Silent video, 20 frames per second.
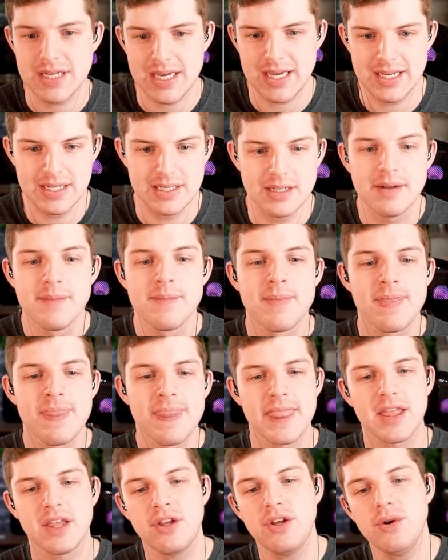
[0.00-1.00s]
end.
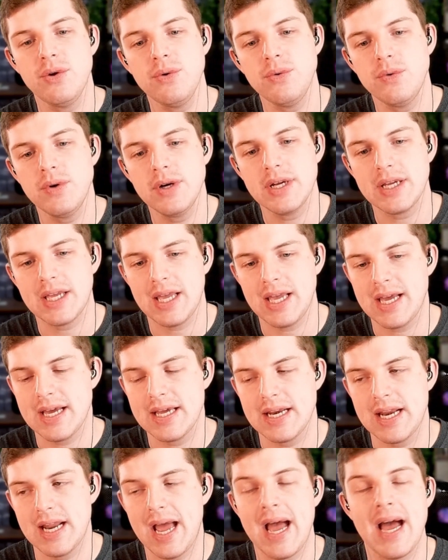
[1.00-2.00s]
You
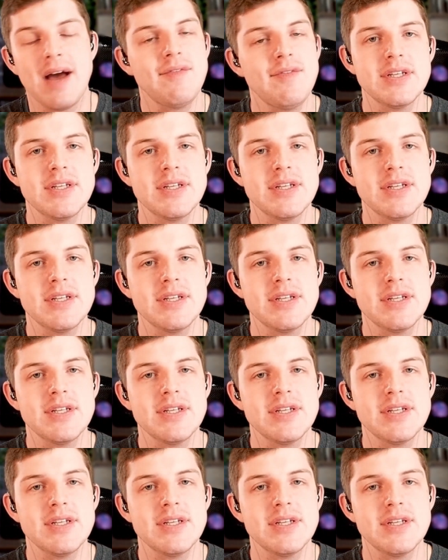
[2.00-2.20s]
can have the